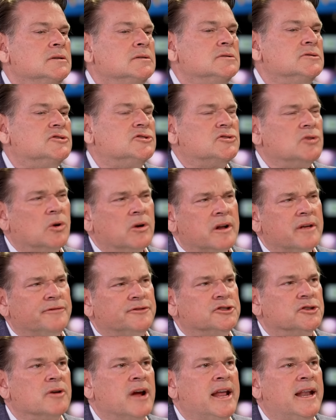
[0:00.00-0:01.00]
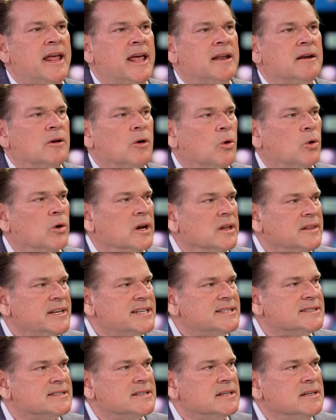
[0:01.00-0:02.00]
sort of train it or at
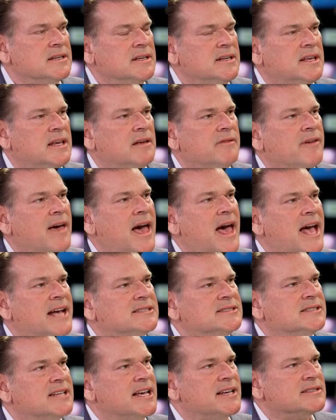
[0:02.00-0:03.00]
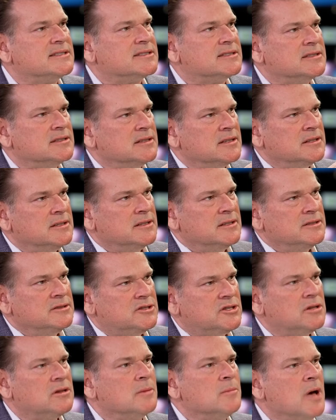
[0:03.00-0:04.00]
least give access
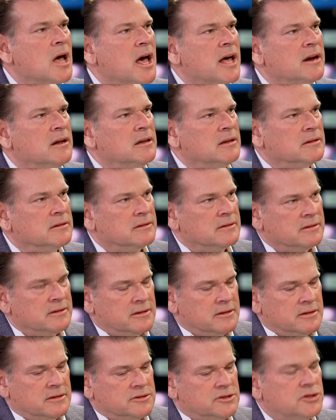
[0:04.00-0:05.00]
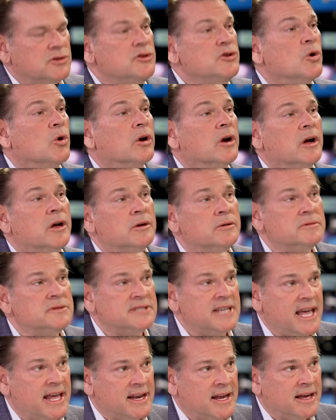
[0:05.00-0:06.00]
to the model to your own
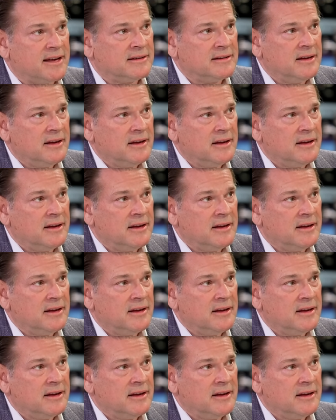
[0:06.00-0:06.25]
data.